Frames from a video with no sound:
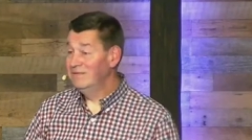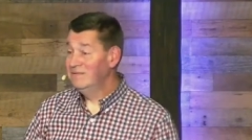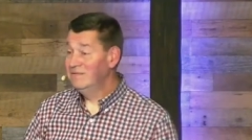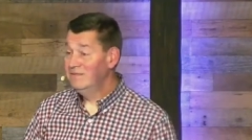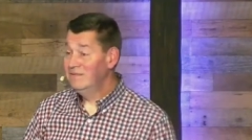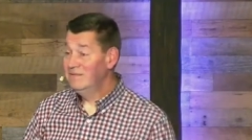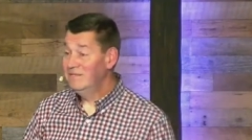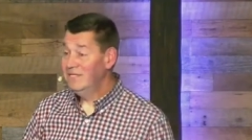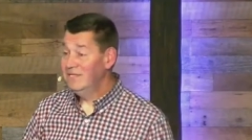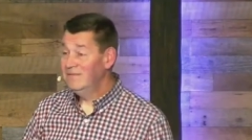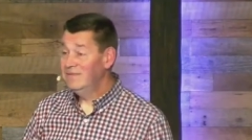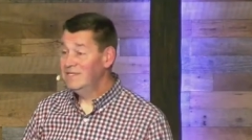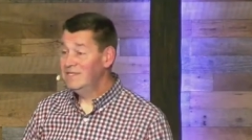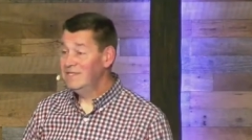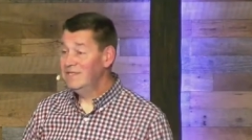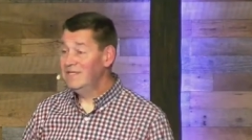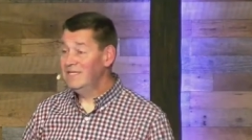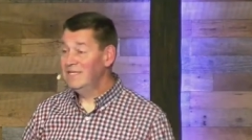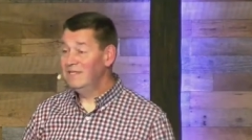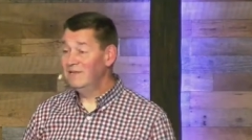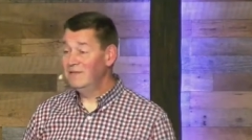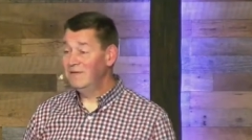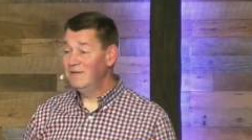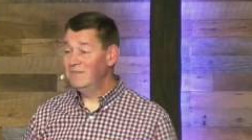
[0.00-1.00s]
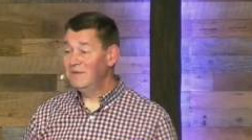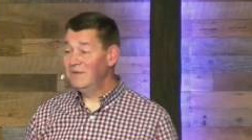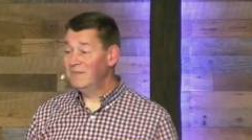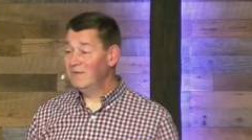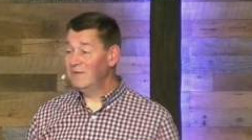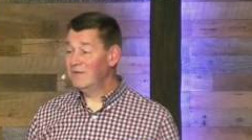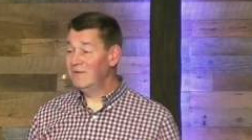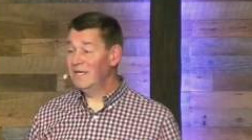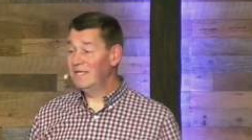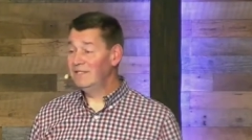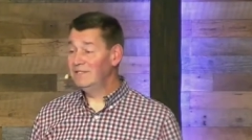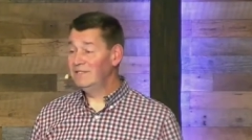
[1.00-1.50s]
She was a dealer in purple
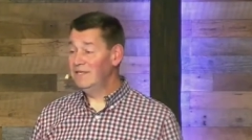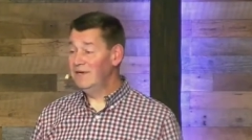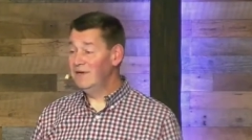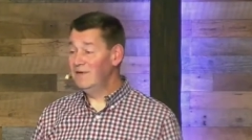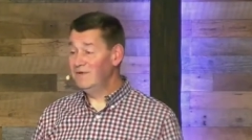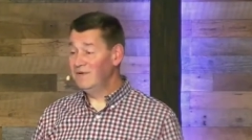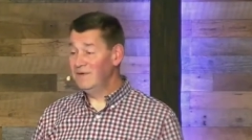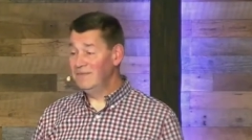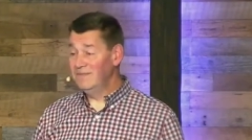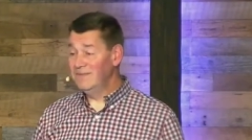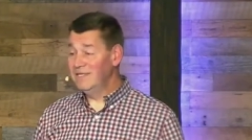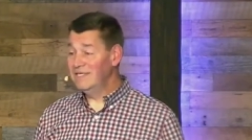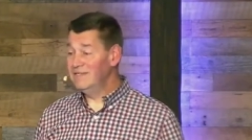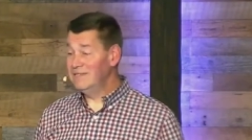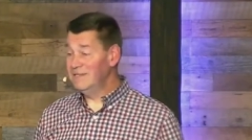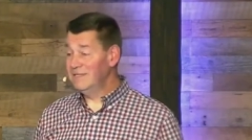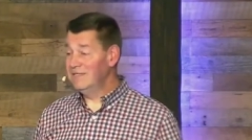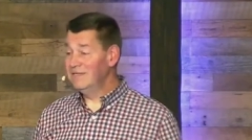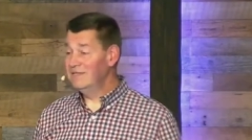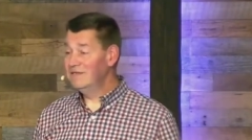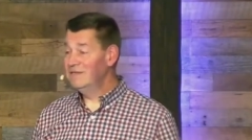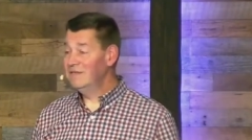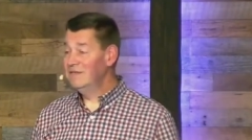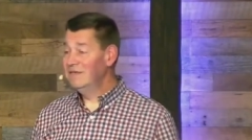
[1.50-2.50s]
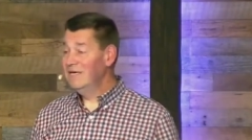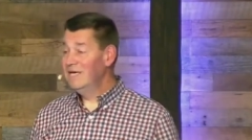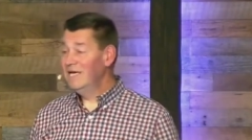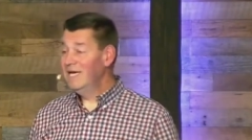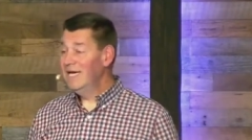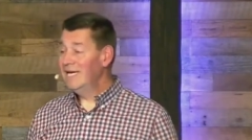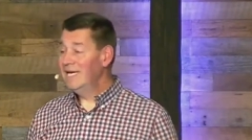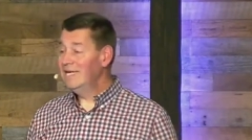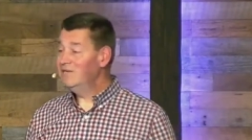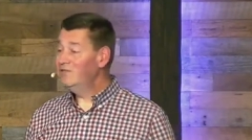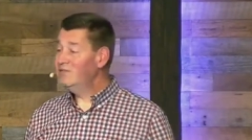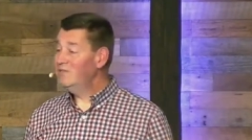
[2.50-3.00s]
cloth, she owned a business.
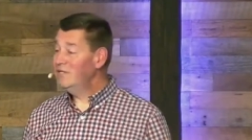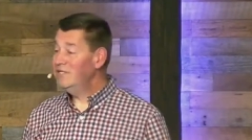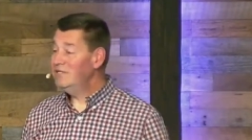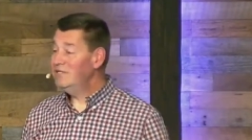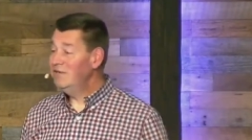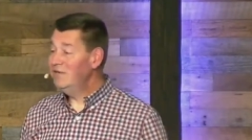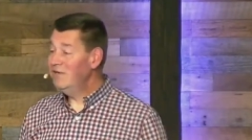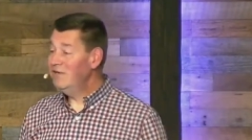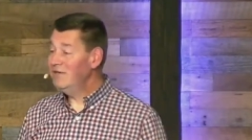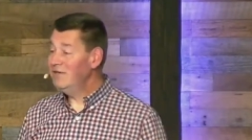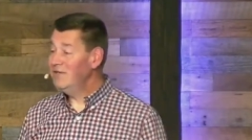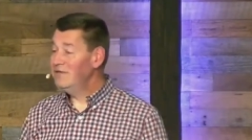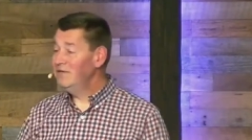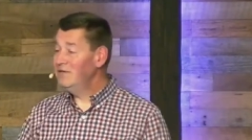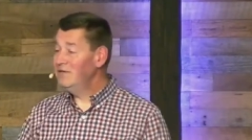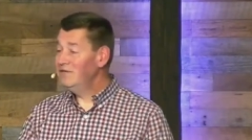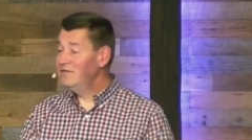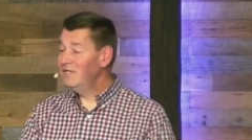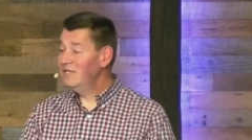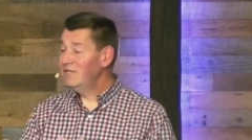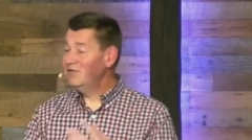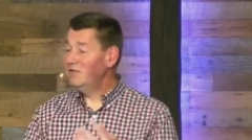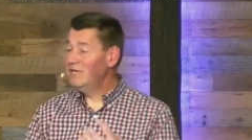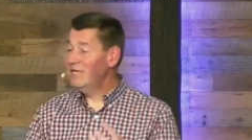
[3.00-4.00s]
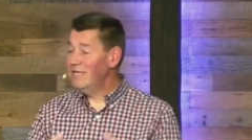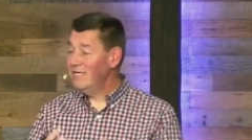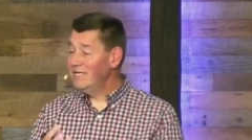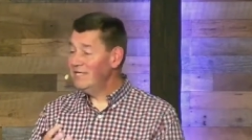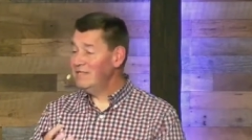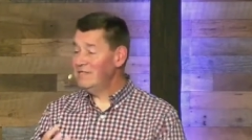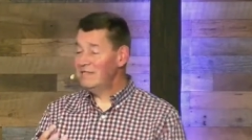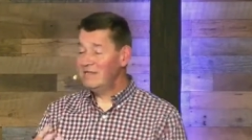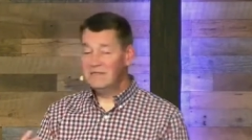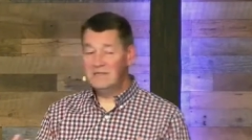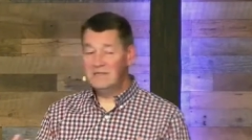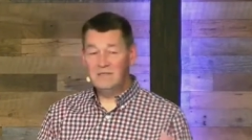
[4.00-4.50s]
And I just want you to know that those
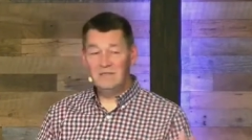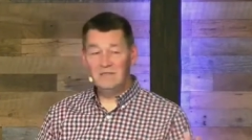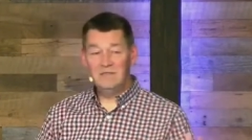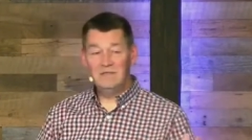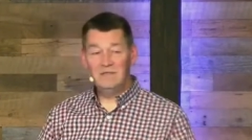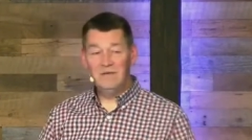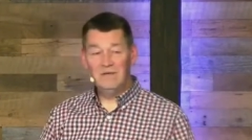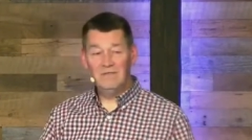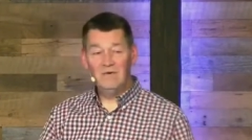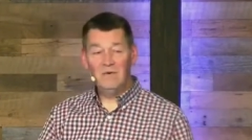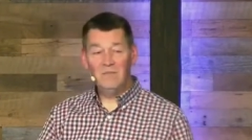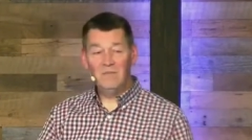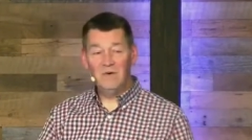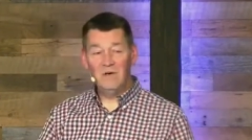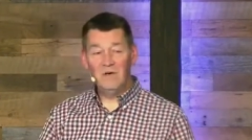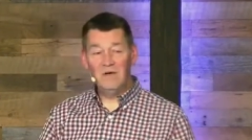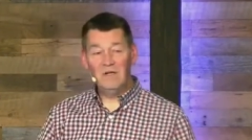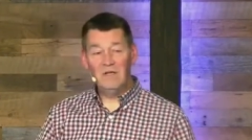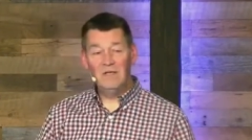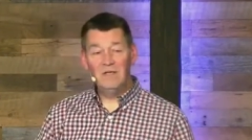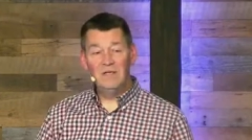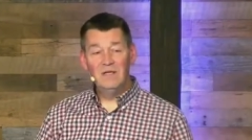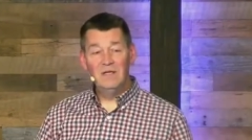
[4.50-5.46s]
ingredients for Paul,